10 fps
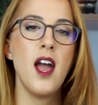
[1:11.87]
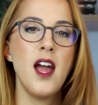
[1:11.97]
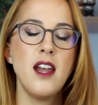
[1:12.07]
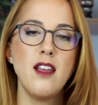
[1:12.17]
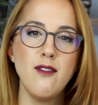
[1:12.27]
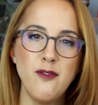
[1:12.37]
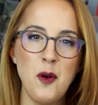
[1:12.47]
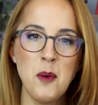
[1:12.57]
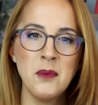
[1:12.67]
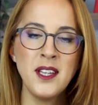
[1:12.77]
and
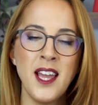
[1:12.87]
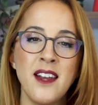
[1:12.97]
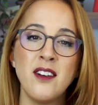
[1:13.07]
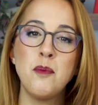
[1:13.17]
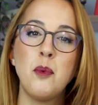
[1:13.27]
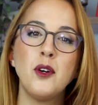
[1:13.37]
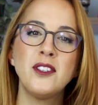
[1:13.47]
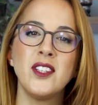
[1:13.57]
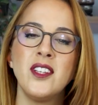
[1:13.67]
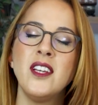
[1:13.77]
informing and
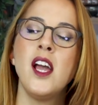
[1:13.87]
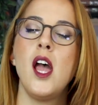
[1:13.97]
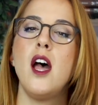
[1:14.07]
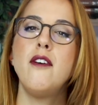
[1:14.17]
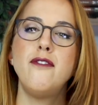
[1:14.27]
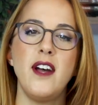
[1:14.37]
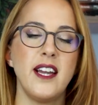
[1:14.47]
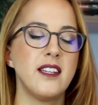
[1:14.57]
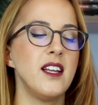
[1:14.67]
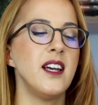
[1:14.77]
reporting a
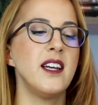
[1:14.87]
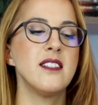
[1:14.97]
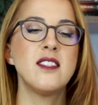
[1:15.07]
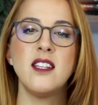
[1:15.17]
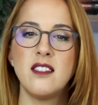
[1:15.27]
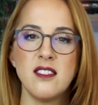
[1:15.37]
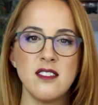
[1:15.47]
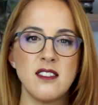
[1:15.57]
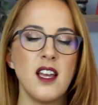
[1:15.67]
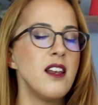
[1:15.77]
fact, a
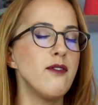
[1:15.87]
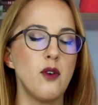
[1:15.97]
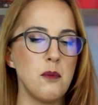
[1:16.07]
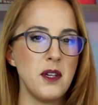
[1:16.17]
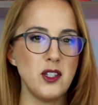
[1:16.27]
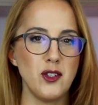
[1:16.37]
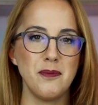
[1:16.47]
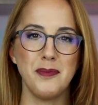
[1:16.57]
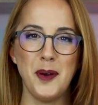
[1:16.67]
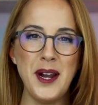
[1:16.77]
sentence, and information.
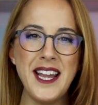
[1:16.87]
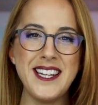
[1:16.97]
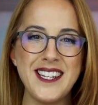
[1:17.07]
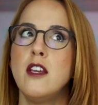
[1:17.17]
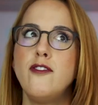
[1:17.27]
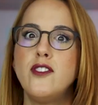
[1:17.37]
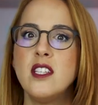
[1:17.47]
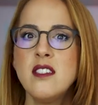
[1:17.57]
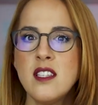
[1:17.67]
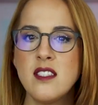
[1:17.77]
All right? If
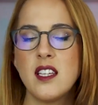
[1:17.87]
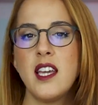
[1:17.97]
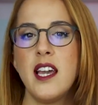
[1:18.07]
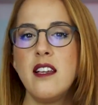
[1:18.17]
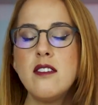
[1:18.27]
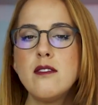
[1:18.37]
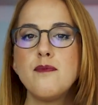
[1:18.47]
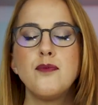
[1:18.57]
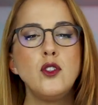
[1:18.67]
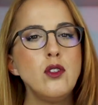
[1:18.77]
this is the case,
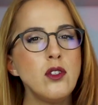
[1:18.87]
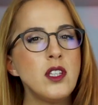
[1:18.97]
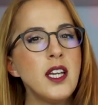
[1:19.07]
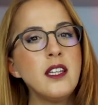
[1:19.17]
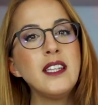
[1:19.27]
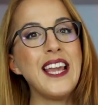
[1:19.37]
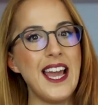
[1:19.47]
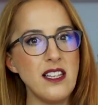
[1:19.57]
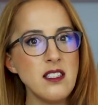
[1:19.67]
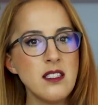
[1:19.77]
you can
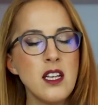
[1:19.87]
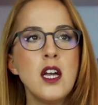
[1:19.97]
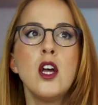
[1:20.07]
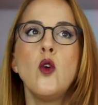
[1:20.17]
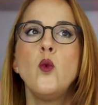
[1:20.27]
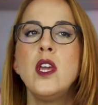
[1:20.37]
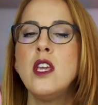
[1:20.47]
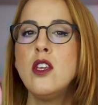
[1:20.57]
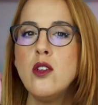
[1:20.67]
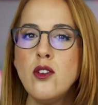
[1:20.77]
guess we
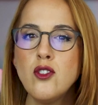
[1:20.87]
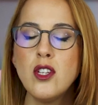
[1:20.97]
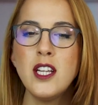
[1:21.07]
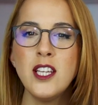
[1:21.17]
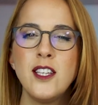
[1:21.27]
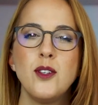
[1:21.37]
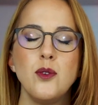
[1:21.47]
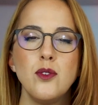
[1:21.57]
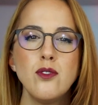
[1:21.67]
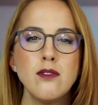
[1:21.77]
usually
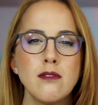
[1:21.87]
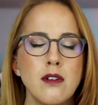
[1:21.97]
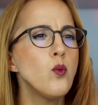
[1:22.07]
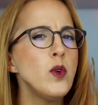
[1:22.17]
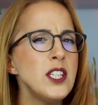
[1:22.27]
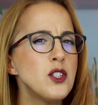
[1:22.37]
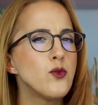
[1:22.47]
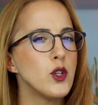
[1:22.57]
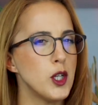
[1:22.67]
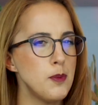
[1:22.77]
use which
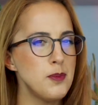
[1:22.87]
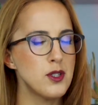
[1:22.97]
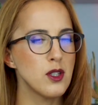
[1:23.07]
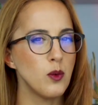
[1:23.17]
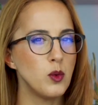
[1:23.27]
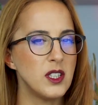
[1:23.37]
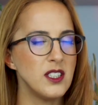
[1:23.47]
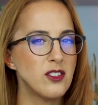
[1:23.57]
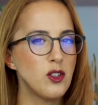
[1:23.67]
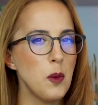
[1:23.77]
verbs with
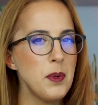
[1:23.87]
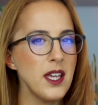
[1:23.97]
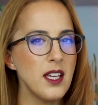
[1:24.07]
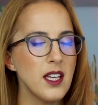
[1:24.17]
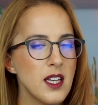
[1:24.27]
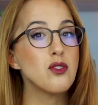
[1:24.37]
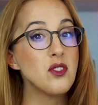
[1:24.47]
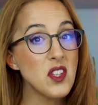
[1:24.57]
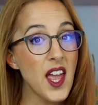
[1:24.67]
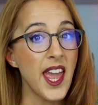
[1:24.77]
this topic to
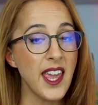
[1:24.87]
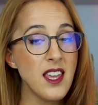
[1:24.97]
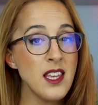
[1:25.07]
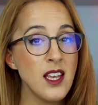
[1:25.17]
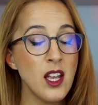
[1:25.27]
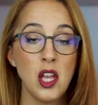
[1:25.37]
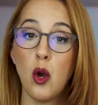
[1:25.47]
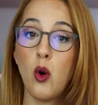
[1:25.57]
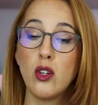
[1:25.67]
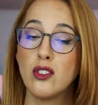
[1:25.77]
say
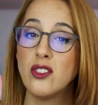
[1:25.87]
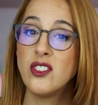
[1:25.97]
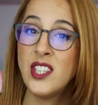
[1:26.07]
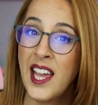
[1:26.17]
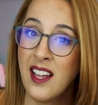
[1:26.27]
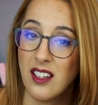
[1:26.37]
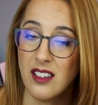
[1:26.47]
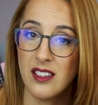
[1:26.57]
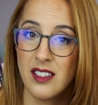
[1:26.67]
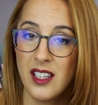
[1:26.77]
or to tell.